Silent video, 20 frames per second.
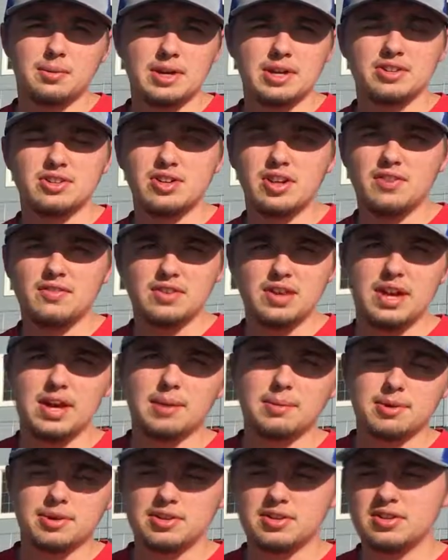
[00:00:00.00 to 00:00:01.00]
because you have
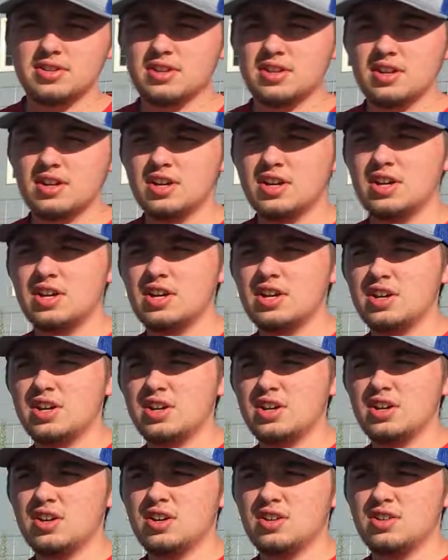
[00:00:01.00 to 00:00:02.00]
neighbors,
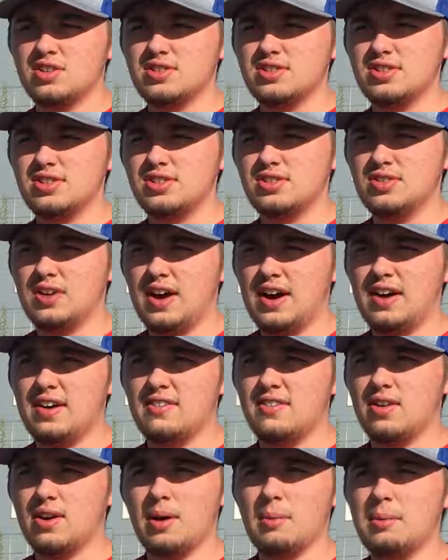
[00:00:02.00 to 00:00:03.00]
you
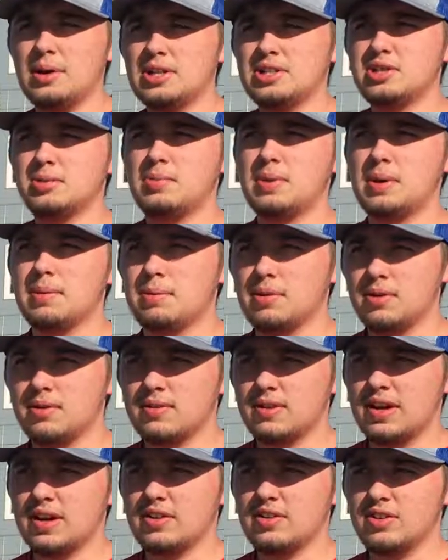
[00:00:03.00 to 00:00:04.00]
have a bunch of people
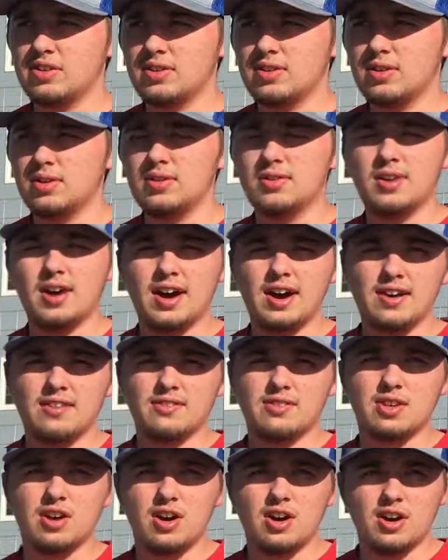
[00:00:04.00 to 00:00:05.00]
around you, you
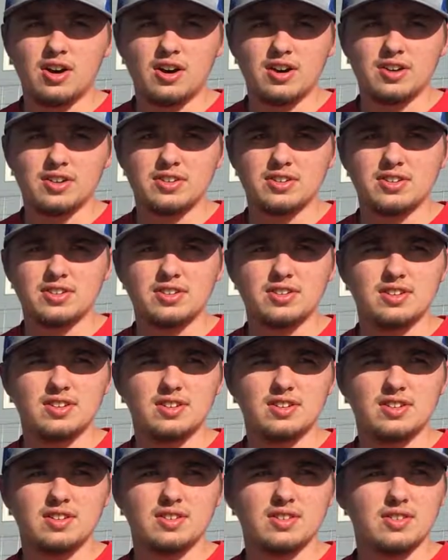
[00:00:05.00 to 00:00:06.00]
have cars.
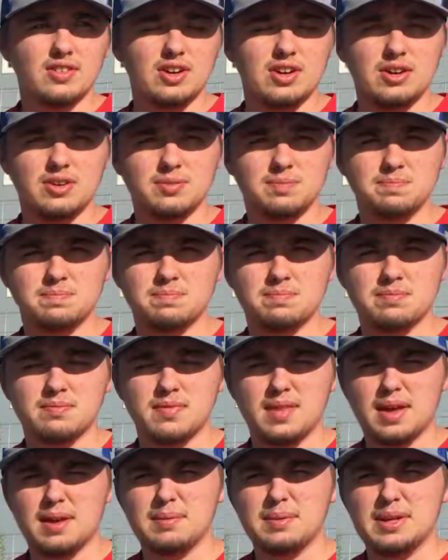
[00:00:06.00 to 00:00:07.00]
Well,
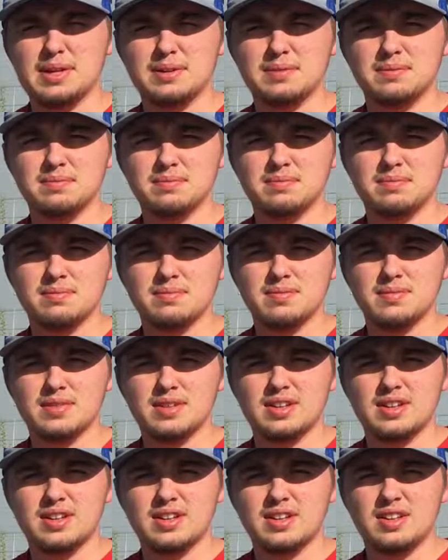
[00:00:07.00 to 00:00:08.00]
I mean,
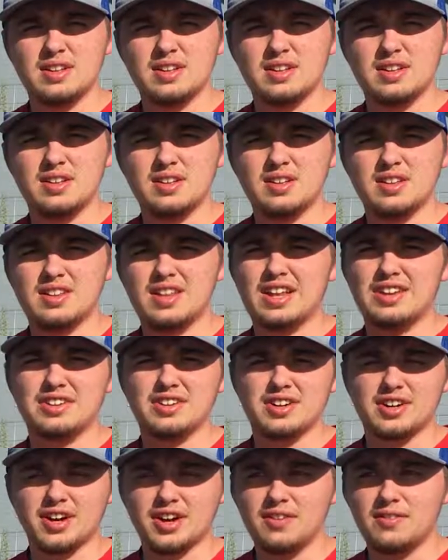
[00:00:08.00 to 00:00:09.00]
that's
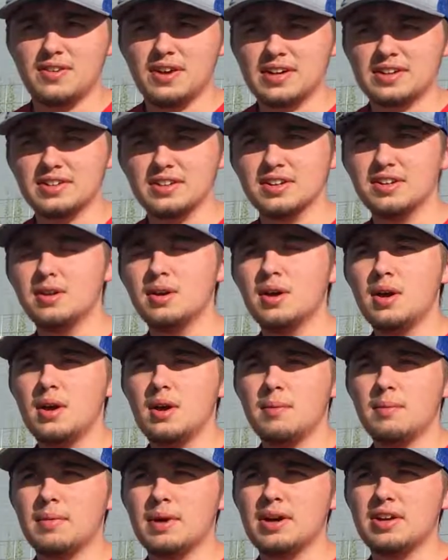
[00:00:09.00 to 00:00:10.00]
not going to affect it,
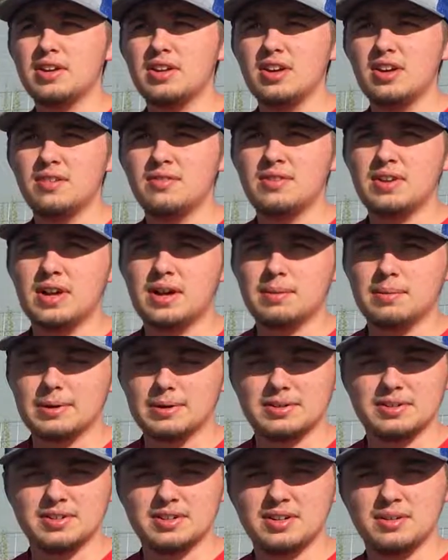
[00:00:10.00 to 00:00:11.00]
but you have
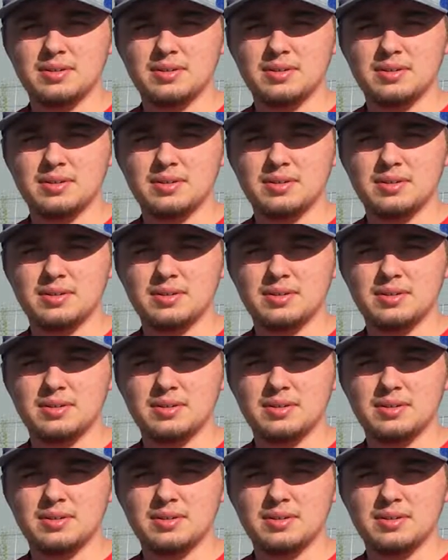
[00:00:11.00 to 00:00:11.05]
neighbors,